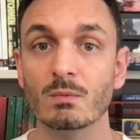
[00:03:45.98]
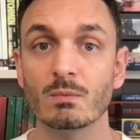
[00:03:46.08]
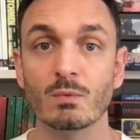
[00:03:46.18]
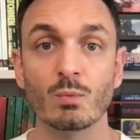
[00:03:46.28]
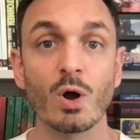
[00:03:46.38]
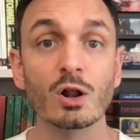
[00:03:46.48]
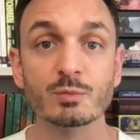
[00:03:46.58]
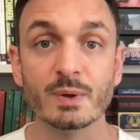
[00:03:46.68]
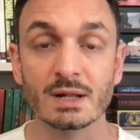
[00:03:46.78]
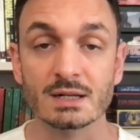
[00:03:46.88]

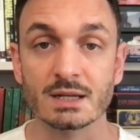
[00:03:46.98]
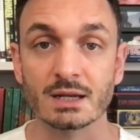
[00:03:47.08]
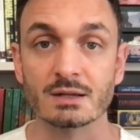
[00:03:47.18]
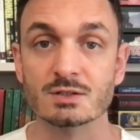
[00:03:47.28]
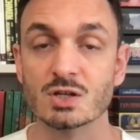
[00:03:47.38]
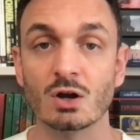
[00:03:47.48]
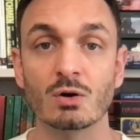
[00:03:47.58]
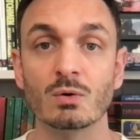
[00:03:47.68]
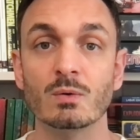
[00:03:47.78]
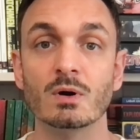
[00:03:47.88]
world building,
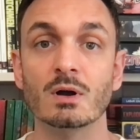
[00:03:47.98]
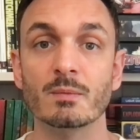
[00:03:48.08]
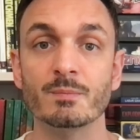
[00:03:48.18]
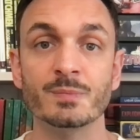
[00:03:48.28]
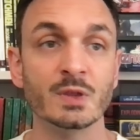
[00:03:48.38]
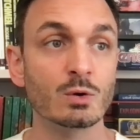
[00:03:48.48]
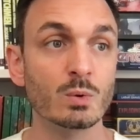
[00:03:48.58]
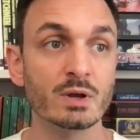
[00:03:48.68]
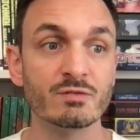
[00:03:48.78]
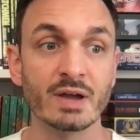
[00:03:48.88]
so
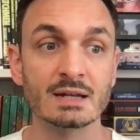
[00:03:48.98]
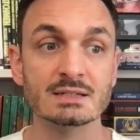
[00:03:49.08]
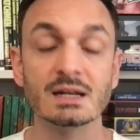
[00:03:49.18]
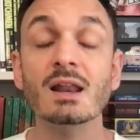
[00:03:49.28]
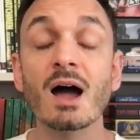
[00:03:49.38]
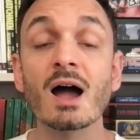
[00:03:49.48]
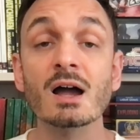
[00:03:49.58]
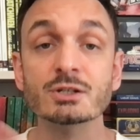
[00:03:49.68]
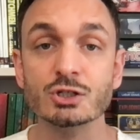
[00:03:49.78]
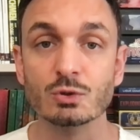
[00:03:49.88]
who invent
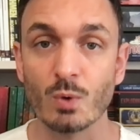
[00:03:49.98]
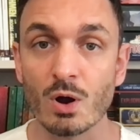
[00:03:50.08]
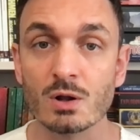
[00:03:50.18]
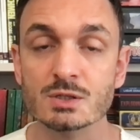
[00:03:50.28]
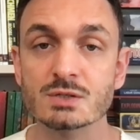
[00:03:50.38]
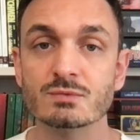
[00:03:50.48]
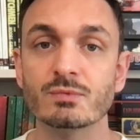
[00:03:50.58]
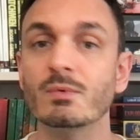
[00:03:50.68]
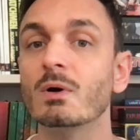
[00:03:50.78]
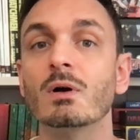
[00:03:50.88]
large worlds
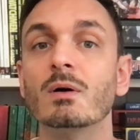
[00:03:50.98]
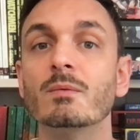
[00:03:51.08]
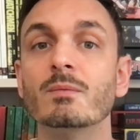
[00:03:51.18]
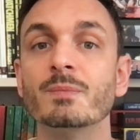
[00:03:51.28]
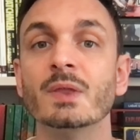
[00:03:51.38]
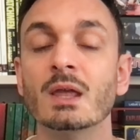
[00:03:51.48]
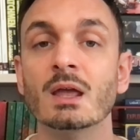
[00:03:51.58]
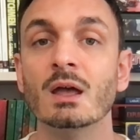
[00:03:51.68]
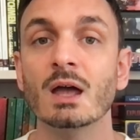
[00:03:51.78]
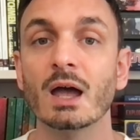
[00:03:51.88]

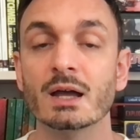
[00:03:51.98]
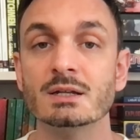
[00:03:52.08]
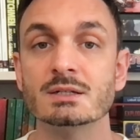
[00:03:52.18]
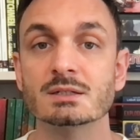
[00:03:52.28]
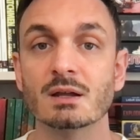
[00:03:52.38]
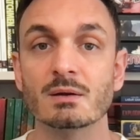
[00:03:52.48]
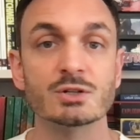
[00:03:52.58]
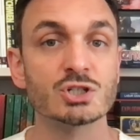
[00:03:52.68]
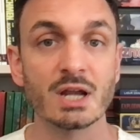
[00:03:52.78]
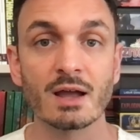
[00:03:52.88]
and
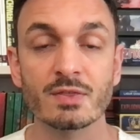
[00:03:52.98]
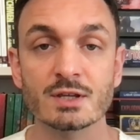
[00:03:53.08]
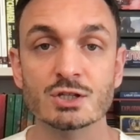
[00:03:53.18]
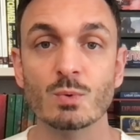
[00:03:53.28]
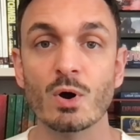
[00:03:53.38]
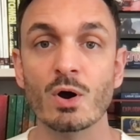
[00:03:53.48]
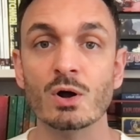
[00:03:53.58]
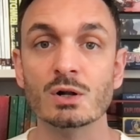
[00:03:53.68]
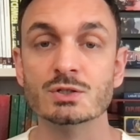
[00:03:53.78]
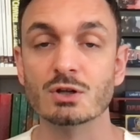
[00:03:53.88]
share these
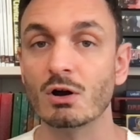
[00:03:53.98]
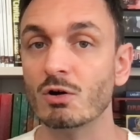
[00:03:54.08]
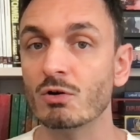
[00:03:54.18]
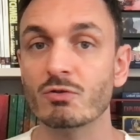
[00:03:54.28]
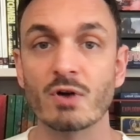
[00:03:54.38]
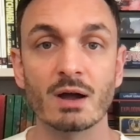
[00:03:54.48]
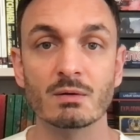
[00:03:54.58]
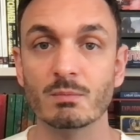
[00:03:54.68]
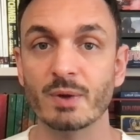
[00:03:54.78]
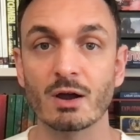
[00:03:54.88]
worlds,
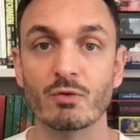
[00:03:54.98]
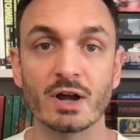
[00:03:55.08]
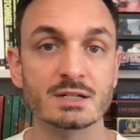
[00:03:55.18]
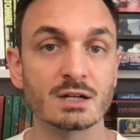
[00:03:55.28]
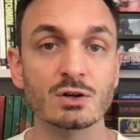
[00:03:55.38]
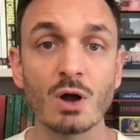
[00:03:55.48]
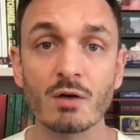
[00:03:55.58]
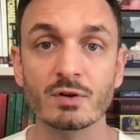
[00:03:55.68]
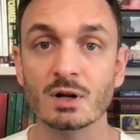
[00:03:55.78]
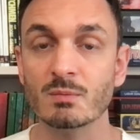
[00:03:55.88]
or by writing a
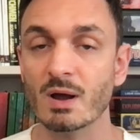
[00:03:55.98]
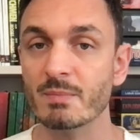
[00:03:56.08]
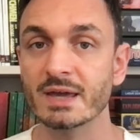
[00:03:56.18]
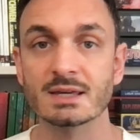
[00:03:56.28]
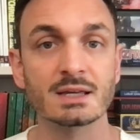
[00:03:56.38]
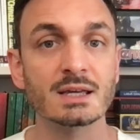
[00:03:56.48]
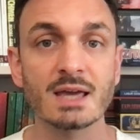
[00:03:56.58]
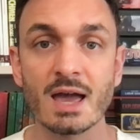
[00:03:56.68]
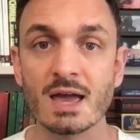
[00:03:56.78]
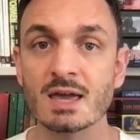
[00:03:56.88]
novel, by making a
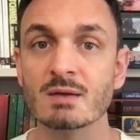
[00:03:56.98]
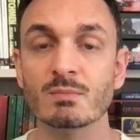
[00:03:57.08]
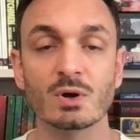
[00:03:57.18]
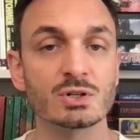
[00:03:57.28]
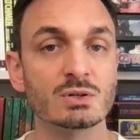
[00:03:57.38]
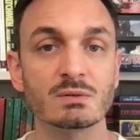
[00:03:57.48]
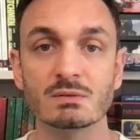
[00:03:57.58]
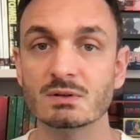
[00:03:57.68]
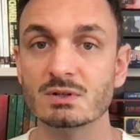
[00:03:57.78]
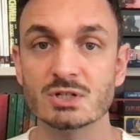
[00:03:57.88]
game, or
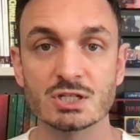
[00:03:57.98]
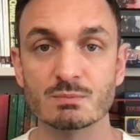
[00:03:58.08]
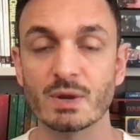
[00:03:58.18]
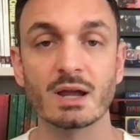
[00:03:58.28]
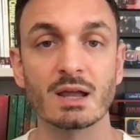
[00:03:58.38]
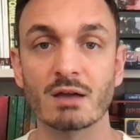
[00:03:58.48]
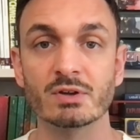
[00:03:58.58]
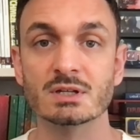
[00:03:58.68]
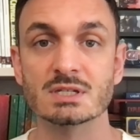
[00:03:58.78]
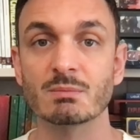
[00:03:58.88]
just by
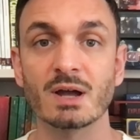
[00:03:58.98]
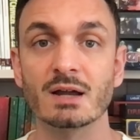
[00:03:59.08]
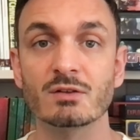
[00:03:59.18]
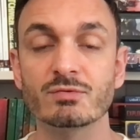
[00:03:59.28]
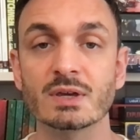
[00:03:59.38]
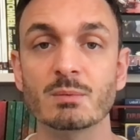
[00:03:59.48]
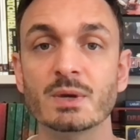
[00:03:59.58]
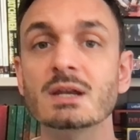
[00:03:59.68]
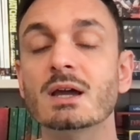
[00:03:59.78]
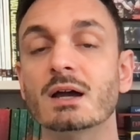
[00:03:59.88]
having some kind of
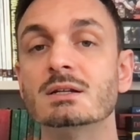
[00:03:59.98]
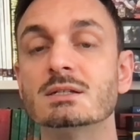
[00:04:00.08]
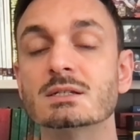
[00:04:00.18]
Wikipedia and